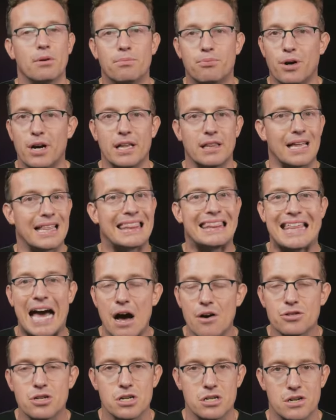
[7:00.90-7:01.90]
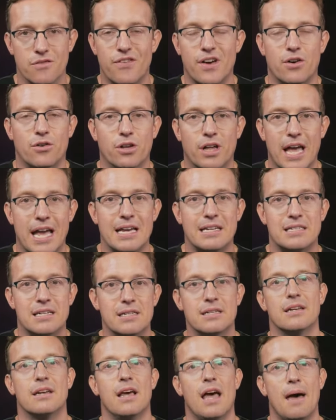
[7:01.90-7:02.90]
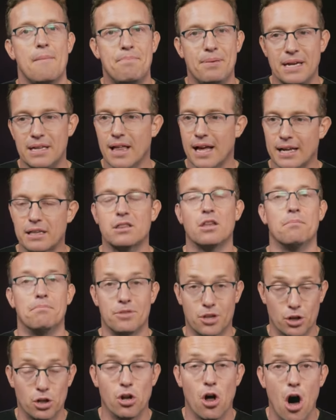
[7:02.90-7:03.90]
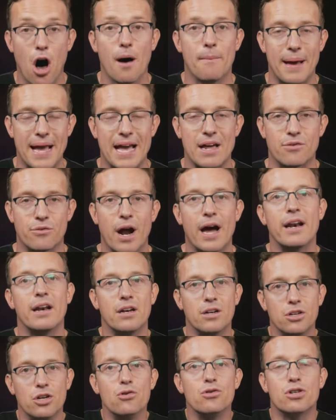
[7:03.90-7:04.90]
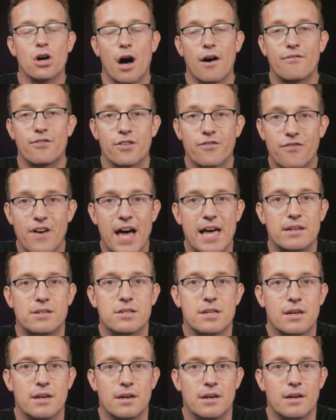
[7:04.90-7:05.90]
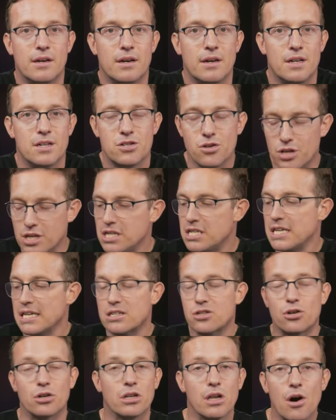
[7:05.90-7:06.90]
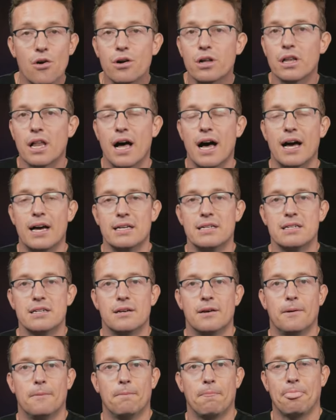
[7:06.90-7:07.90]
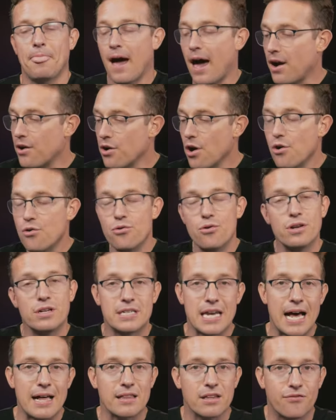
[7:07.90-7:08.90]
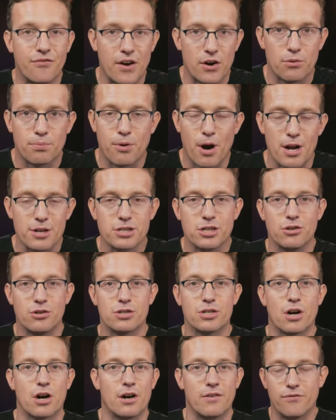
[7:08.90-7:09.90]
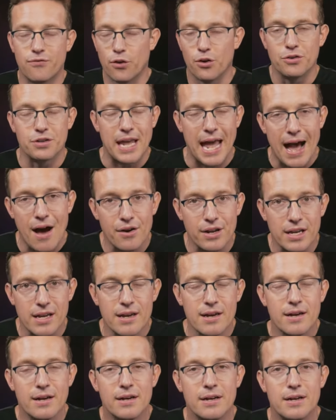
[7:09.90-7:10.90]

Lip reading: to bring like thousands of federal cases and be like the lawman, right, in Utah for the feds. So these things are localized. And I don't know who exactly the federal prosecutors are in Fulton County,